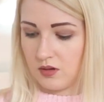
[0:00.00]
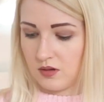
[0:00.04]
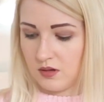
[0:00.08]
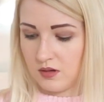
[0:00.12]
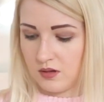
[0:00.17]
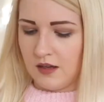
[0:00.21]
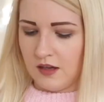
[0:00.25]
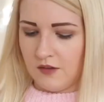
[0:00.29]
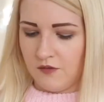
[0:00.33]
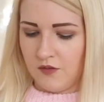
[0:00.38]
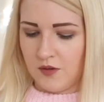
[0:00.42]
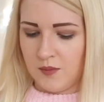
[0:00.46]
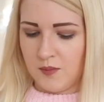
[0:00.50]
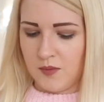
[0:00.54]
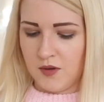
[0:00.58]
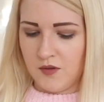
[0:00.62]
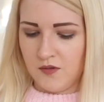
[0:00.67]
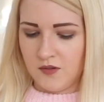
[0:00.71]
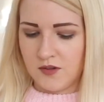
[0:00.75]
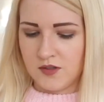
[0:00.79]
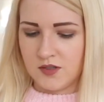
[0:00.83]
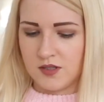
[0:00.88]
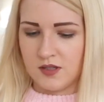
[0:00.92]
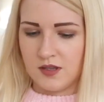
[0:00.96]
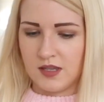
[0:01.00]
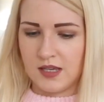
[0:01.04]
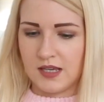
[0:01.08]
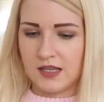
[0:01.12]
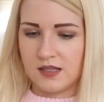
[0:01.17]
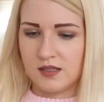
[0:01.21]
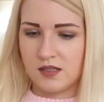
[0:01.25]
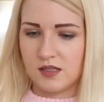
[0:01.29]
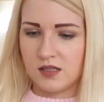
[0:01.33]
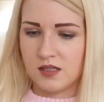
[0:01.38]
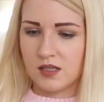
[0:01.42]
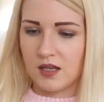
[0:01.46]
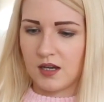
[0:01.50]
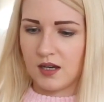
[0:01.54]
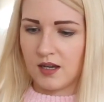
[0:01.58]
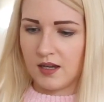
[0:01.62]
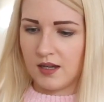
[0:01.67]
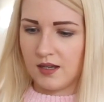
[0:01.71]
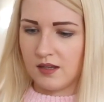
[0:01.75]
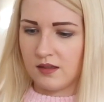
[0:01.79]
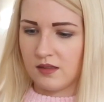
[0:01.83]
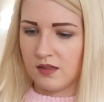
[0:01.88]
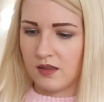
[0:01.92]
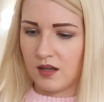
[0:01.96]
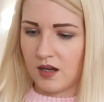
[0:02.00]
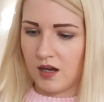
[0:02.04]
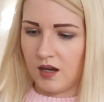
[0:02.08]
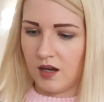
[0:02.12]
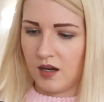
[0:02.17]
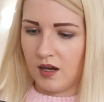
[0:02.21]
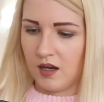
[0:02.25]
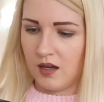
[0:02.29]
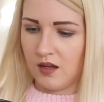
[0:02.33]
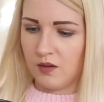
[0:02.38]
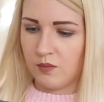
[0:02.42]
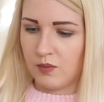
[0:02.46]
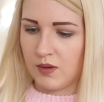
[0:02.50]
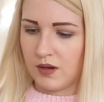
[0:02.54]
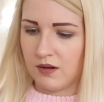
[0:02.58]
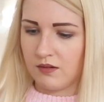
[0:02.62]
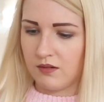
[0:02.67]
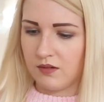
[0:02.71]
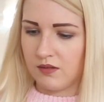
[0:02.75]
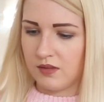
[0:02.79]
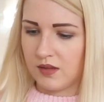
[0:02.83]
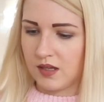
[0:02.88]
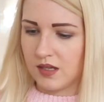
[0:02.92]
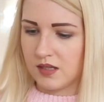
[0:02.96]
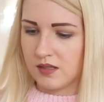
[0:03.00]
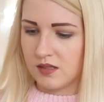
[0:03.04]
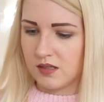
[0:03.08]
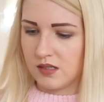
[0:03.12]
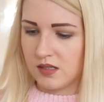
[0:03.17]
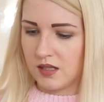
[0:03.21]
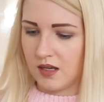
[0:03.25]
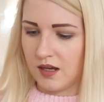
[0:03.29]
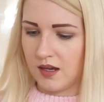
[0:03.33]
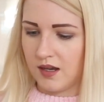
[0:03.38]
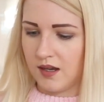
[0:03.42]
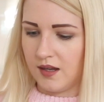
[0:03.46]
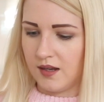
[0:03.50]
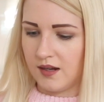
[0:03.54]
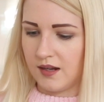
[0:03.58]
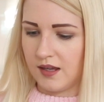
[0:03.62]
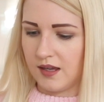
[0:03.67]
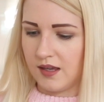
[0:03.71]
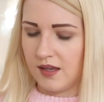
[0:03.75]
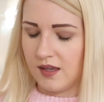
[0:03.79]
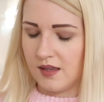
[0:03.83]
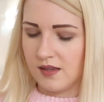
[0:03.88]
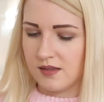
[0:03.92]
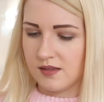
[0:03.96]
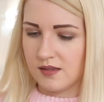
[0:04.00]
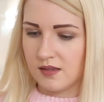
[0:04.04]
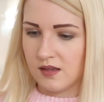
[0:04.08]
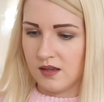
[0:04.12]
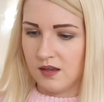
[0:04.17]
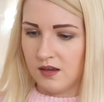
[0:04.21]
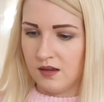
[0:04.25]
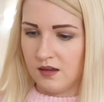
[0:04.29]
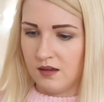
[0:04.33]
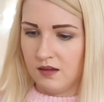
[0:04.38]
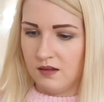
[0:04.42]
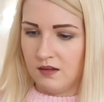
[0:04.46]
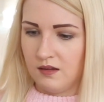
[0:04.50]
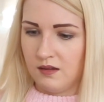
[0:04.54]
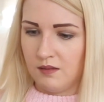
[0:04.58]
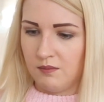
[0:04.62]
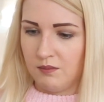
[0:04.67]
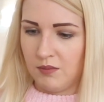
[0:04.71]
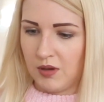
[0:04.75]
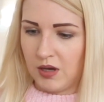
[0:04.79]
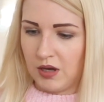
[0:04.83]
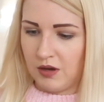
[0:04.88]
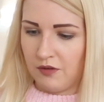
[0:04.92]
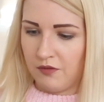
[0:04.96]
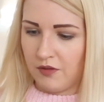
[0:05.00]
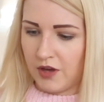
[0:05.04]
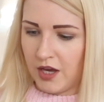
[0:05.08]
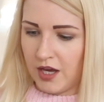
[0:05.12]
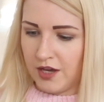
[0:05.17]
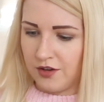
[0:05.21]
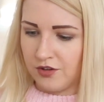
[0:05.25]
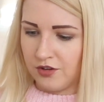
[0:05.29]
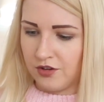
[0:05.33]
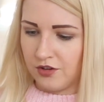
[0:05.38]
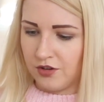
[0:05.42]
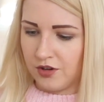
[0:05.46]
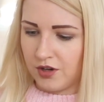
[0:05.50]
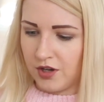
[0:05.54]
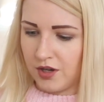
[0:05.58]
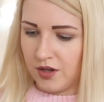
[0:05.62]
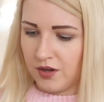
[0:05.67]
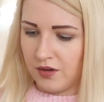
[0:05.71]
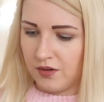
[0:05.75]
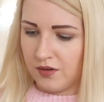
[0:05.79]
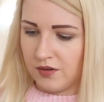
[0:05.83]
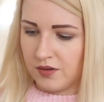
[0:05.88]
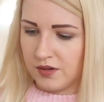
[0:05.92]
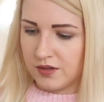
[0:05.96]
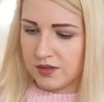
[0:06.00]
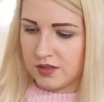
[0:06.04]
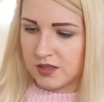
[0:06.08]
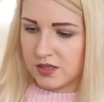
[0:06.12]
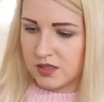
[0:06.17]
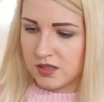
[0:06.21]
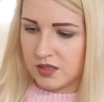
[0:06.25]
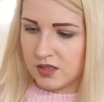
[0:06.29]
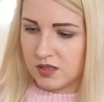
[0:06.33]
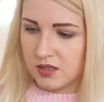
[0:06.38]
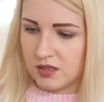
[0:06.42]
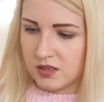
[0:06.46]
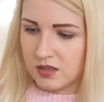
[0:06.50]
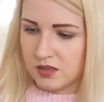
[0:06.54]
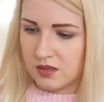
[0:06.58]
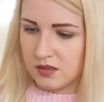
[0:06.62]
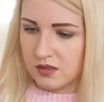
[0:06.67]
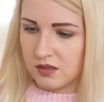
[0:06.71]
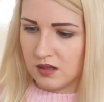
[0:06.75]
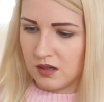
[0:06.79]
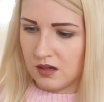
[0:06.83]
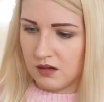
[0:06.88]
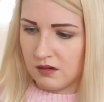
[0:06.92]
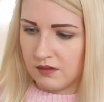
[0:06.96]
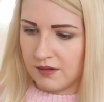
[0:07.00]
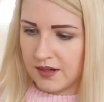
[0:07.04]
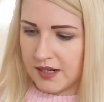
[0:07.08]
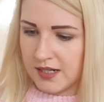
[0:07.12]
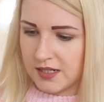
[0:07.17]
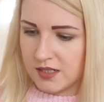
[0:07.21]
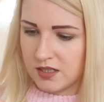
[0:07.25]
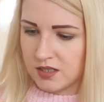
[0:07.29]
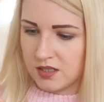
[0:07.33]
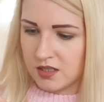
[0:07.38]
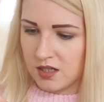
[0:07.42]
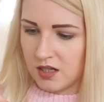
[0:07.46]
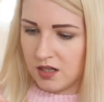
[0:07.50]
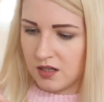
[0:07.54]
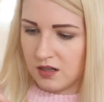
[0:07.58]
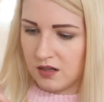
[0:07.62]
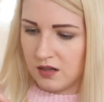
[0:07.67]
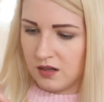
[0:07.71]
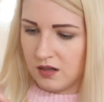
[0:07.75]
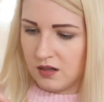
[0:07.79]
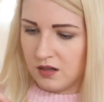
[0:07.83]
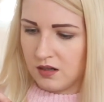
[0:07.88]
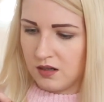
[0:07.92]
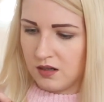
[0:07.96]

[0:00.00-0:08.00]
If I move on to the inside, the hardware on the inside is perfect. No discoloration.